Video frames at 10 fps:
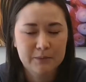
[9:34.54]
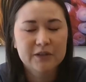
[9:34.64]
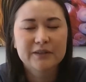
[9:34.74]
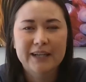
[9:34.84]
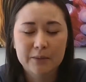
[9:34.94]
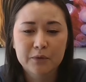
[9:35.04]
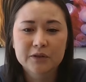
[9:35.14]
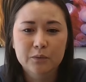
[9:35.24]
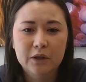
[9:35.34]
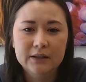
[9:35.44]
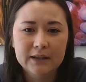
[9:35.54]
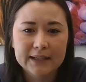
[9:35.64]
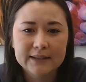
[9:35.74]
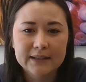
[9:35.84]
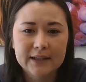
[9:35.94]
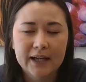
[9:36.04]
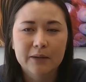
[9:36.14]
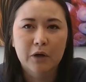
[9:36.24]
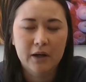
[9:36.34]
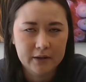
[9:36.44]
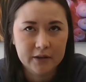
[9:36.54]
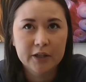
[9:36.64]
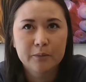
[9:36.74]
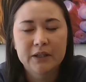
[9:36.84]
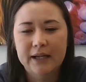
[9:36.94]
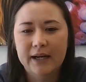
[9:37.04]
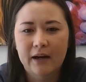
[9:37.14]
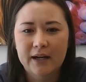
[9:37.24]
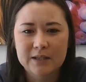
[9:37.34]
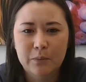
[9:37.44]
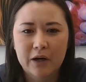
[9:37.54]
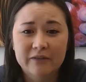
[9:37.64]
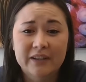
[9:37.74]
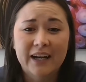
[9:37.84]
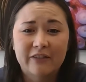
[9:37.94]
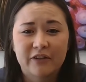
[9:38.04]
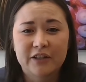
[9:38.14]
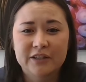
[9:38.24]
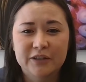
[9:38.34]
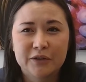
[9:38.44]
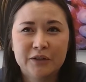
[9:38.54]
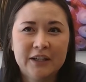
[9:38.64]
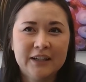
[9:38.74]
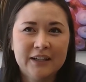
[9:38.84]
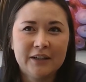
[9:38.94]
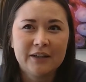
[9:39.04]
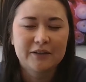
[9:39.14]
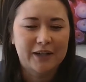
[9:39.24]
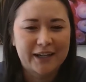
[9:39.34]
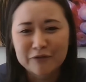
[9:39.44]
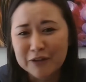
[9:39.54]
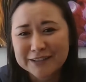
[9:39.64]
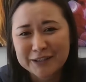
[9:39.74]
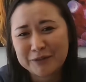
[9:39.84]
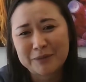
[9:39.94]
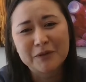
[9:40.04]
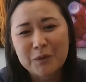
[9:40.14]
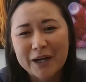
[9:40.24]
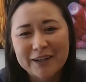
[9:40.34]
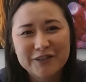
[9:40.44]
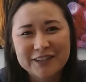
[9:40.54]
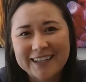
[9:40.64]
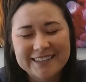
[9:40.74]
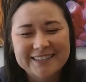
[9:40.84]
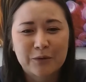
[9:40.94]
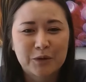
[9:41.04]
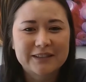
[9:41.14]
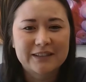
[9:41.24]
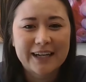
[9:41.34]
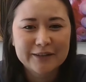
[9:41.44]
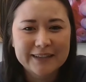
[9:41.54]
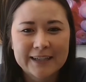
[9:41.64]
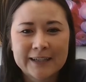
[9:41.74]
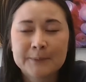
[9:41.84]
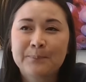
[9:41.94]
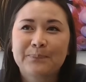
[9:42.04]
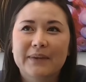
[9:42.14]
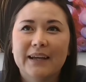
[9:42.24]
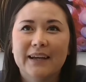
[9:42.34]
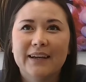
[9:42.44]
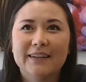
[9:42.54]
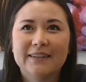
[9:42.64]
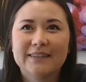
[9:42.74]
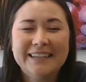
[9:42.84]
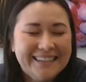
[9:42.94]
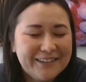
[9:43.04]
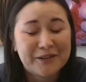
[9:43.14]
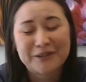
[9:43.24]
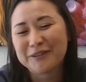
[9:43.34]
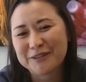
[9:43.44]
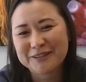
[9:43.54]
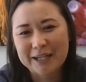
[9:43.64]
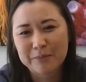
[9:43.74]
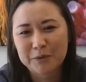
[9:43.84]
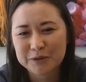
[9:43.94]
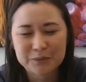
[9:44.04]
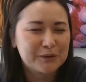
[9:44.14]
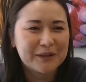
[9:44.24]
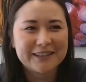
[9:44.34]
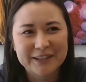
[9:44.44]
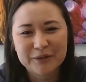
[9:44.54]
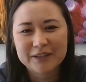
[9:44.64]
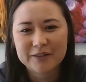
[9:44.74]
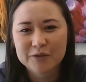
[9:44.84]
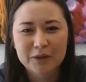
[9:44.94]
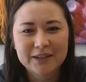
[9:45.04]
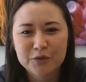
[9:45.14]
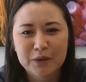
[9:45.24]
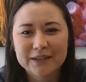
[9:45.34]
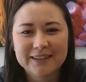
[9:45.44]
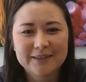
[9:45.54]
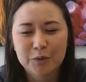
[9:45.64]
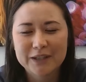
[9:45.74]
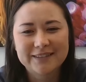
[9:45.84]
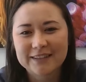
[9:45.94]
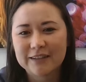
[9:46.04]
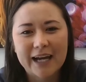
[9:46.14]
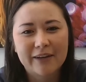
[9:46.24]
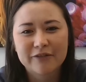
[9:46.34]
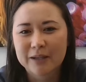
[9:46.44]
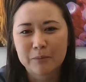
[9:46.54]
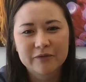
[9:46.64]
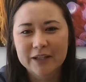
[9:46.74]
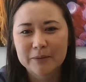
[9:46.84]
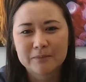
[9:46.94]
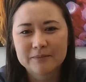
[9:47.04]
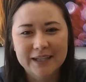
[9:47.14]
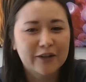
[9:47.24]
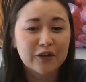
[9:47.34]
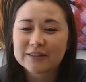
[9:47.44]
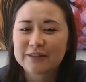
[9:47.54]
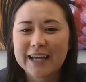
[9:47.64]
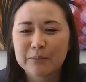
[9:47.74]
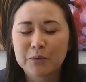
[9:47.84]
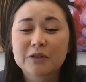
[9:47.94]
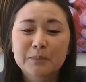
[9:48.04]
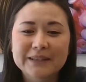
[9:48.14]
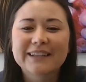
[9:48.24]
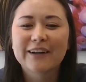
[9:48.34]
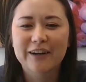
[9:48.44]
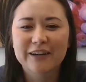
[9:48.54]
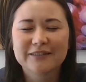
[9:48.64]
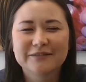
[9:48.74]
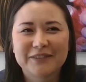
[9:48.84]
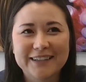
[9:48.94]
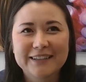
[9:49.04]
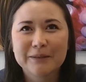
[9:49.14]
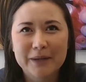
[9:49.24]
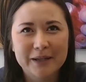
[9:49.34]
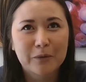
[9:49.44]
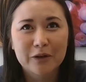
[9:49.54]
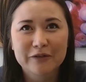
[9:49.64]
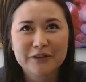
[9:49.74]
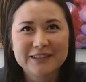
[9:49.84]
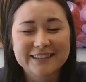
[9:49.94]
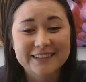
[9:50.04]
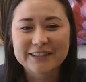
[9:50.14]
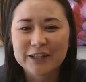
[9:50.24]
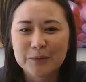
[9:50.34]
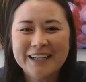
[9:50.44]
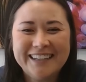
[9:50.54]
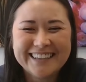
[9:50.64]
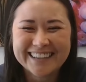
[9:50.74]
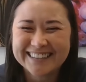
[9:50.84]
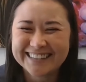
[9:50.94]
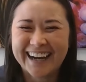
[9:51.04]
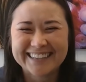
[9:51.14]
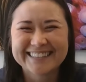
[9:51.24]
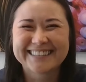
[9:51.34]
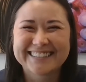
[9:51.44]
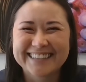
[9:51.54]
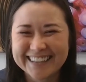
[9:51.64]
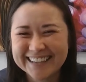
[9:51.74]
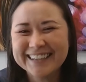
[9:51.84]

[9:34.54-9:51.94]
of those tadpoles were collected and brought under human care as part of an effort to kind of rescue some of the wild genetics that were still out there. And although those tadpoles were rescued in 2020, we still have some of them that are still tadpoles. But they are finally metamorphosing this year, which is nice to see.